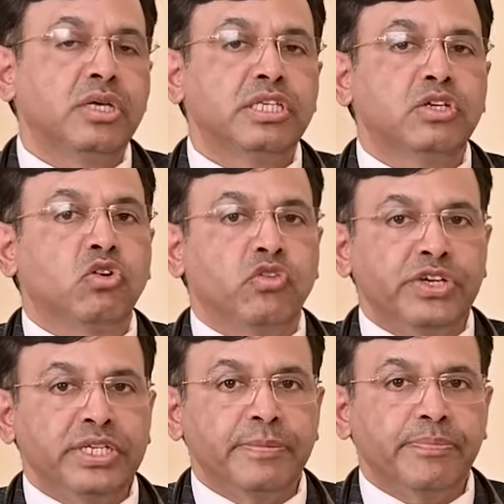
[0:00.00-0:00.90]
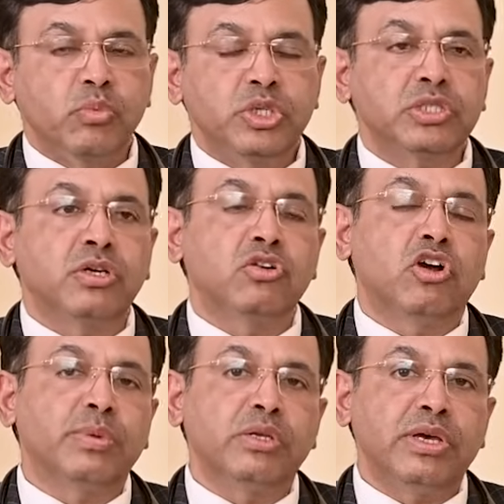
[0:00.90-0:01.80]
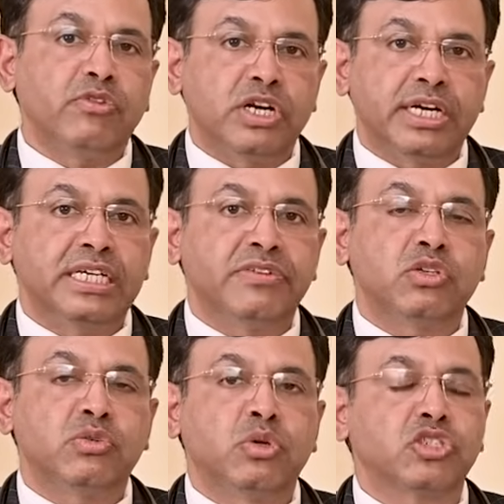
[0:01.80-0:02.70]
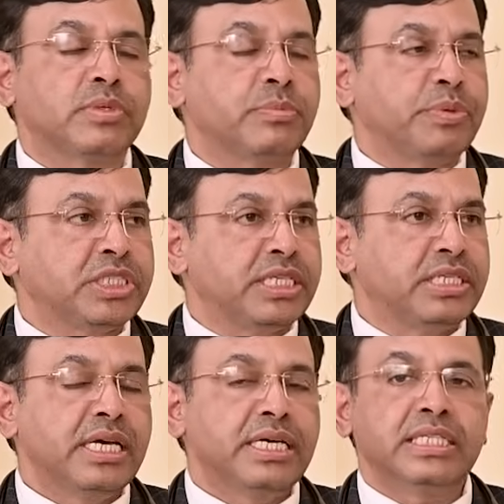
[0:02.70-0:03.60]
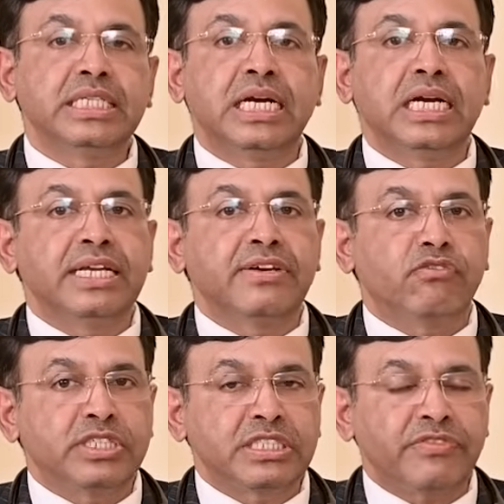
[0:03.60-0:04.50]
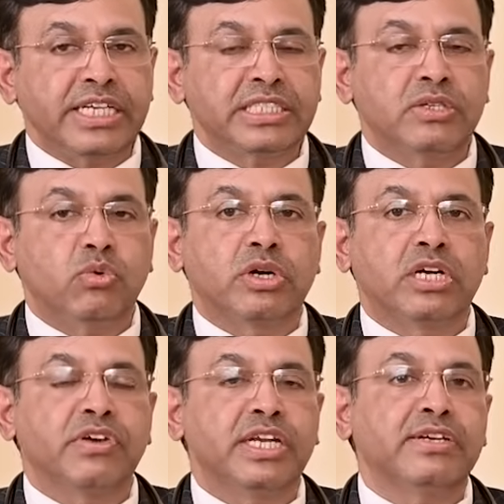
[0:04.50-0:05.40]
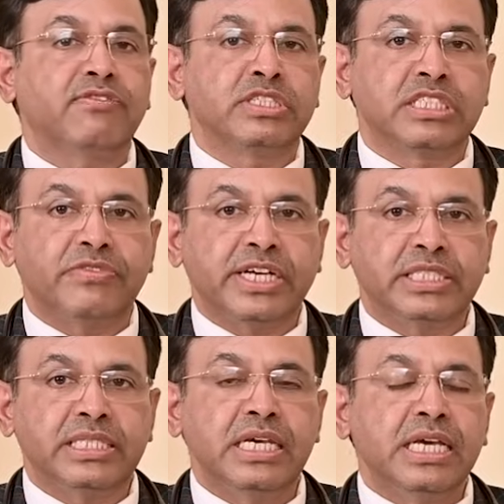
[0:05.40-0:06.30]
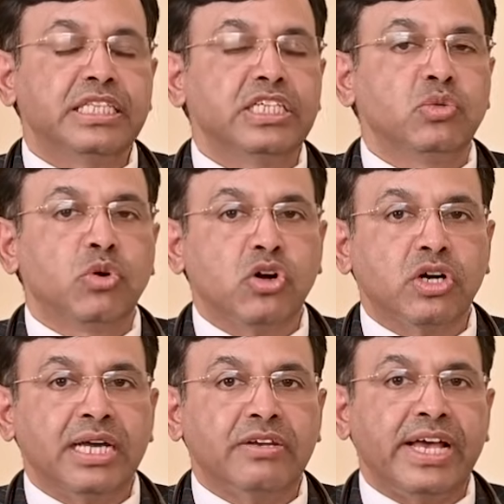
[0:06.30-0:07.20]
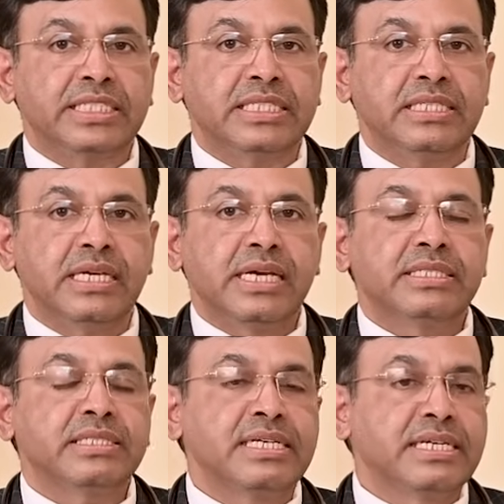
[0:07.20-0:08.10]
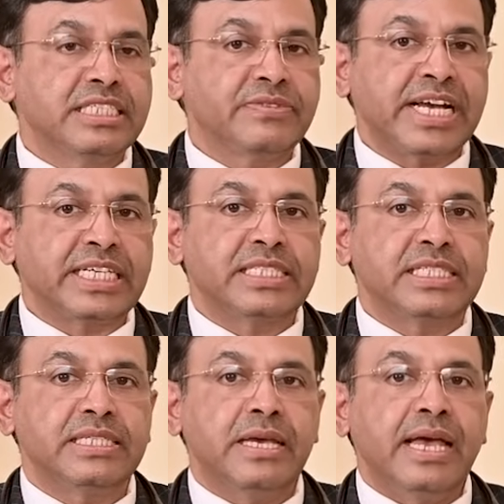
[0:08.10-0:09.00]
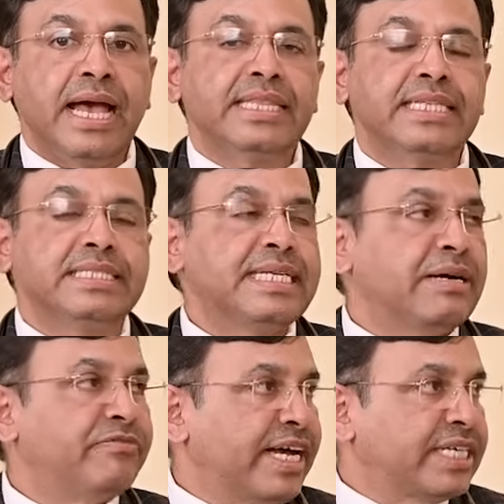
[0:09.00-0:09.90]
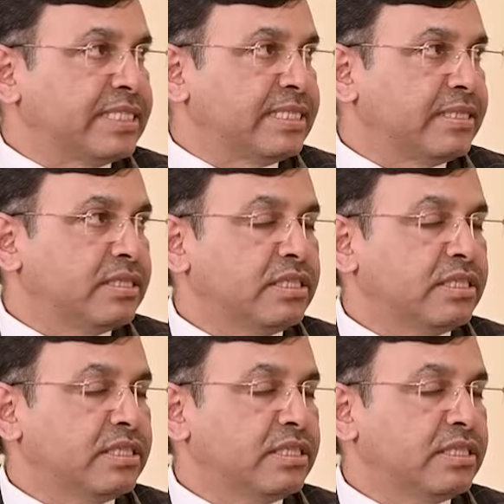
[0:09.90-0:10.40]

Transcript: The COVID, which normally we have already given to most of the patient, the yearly influenza vaccine, quadrivalent influenza vaccine, the pneumococcal vaccine, the Shingrix vaccine, and the Tdap vaccine.